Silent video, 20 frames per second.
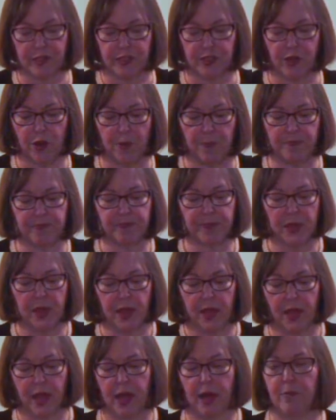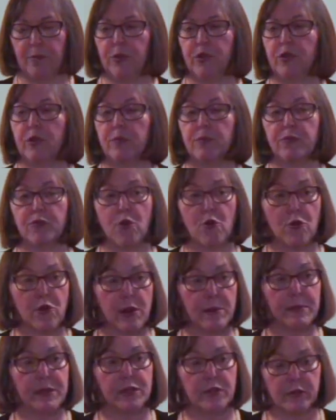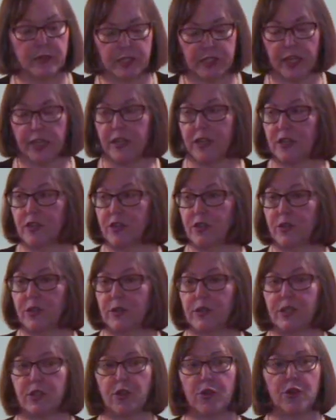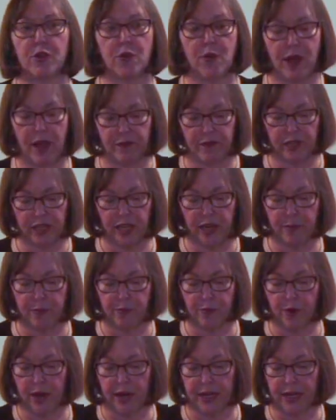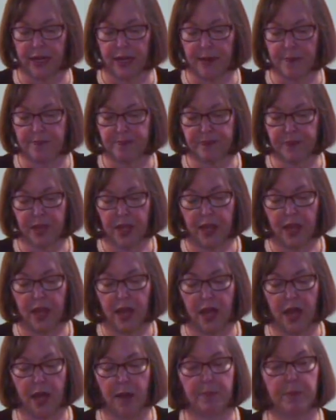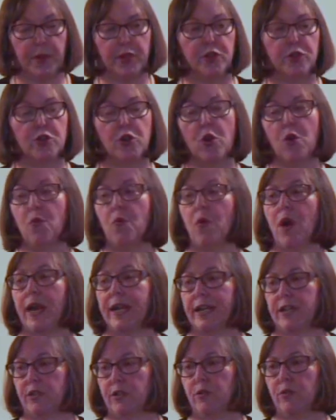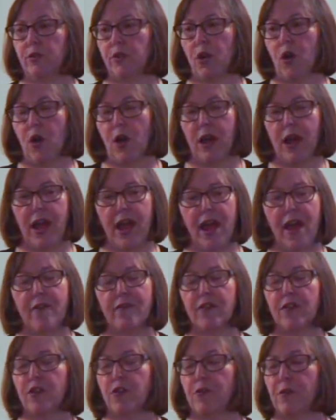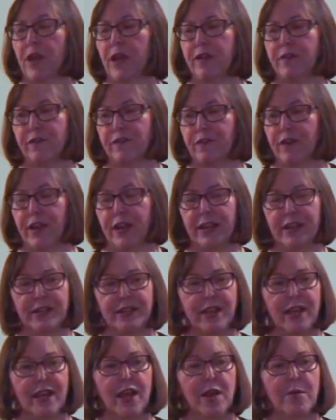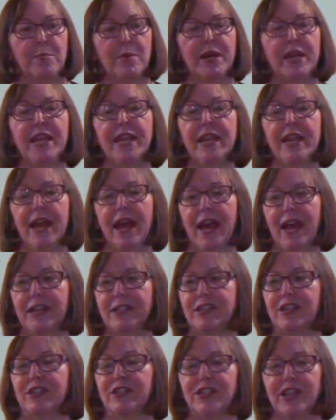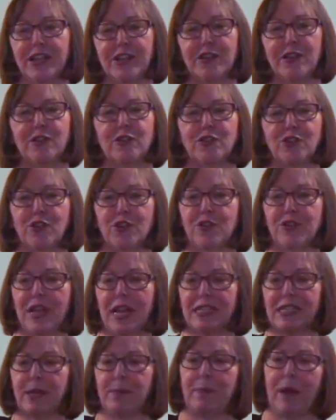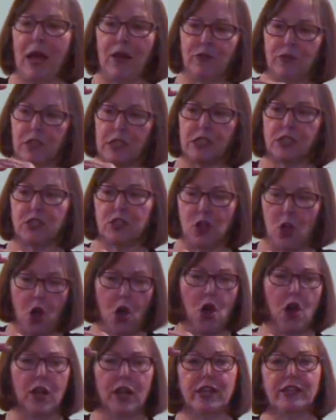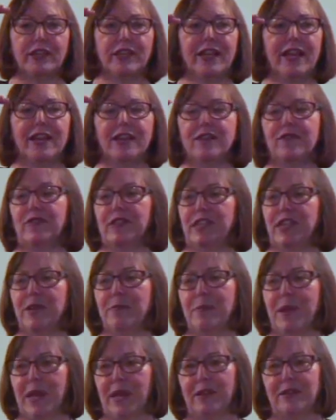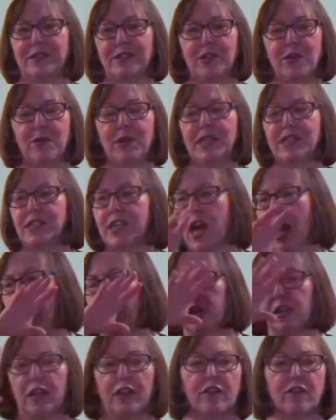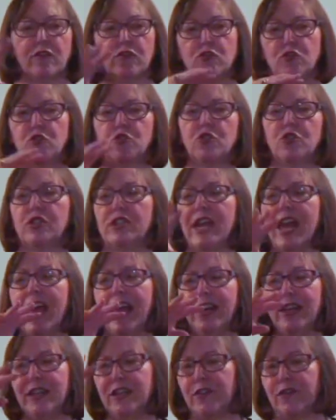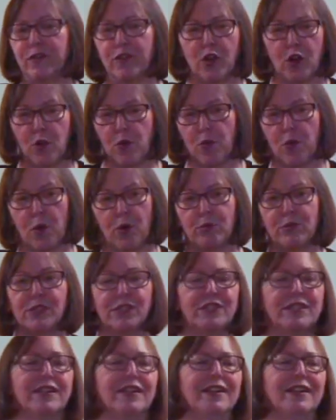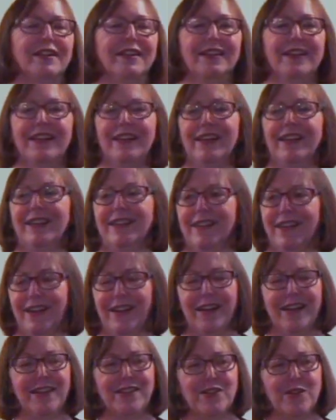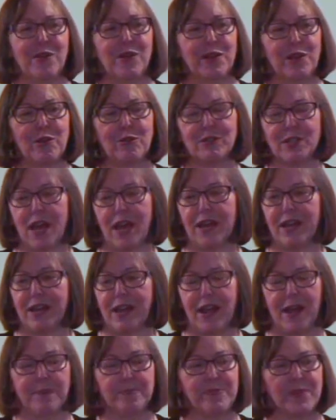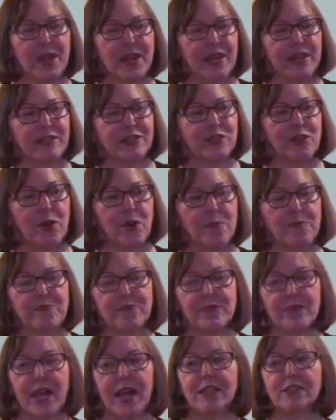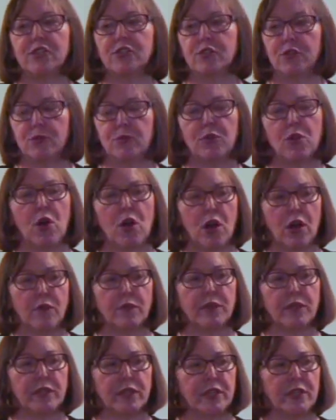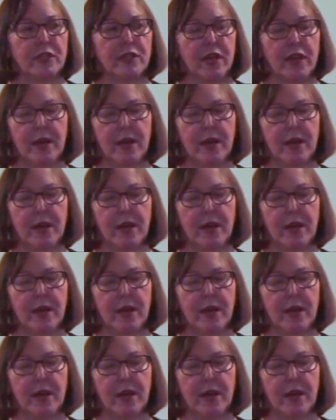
So um, you can program in those signatures so you don't have to keep writing it, uh, but you don't want it too long. I have a great friend, but he has a signature that's about this long at the end of his emails. So he's got like 10 different quotes, and uh, you know, it goes on and on. So that's too long, really.